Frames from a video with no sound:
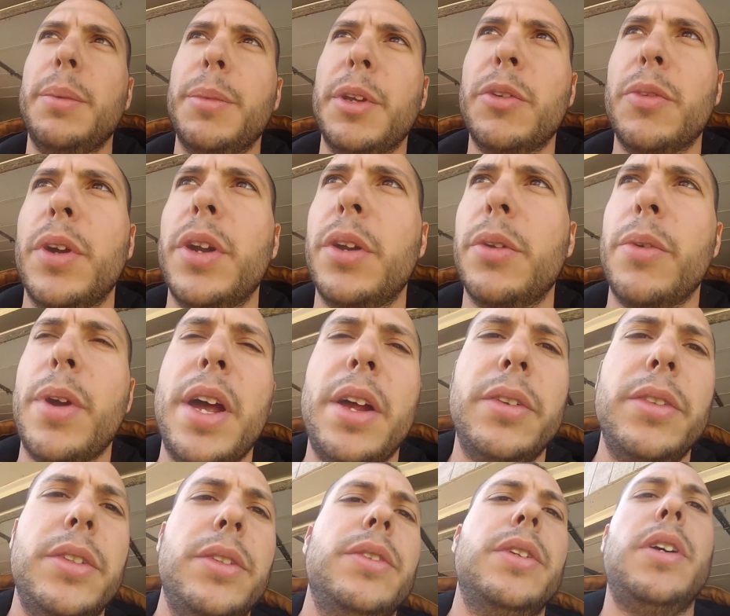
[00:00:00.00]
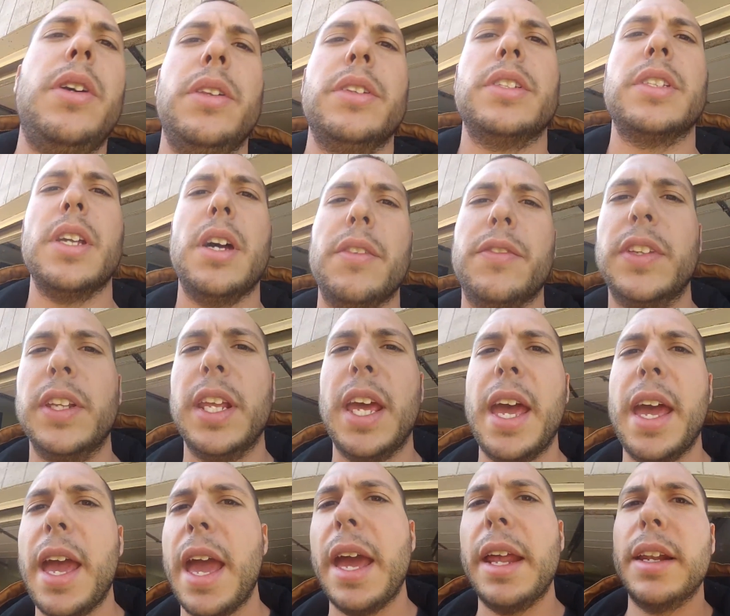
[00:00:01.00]
been running around doing all the stuff
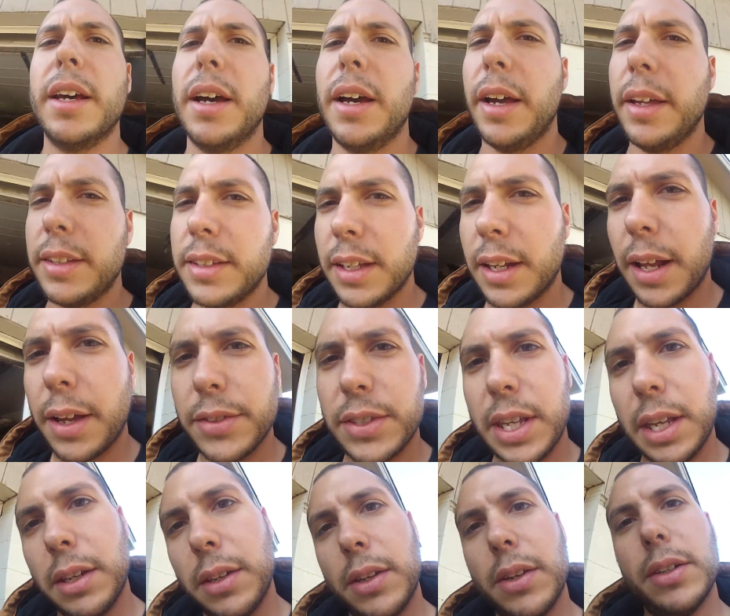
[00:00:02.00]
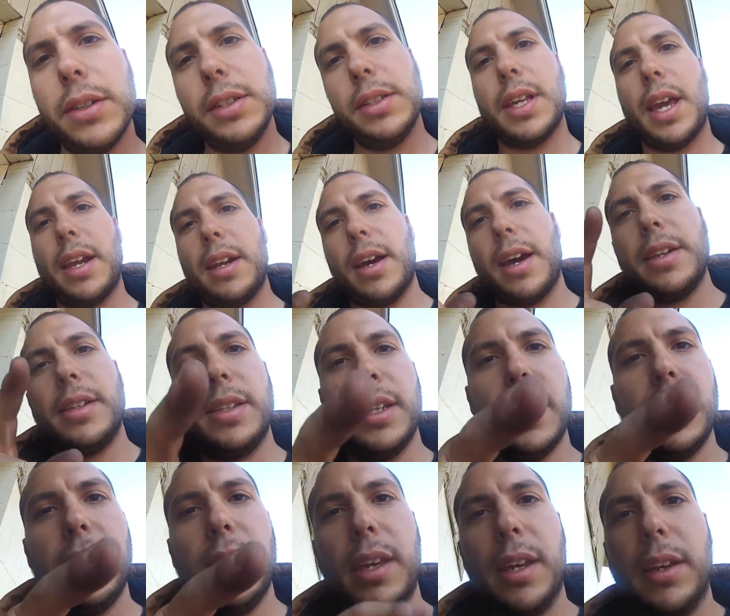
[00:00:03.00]
today, and I said I was getting goodies, and I
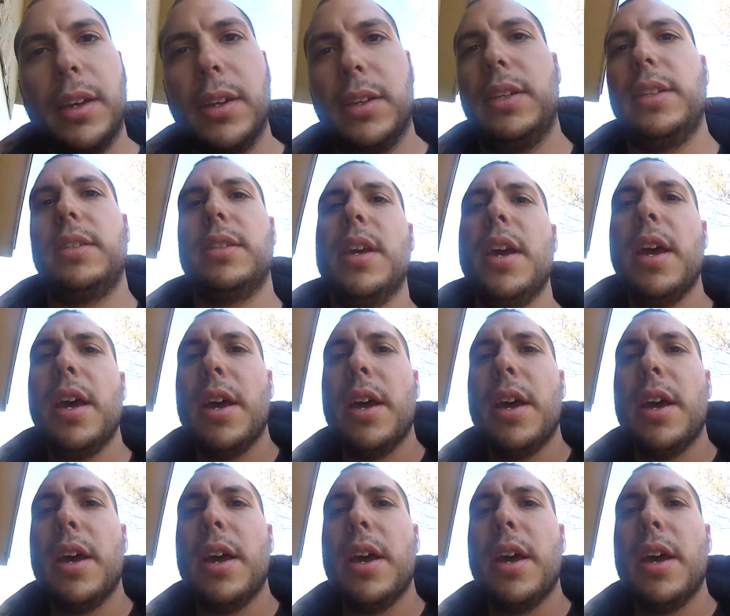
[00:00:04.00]
did get goodies.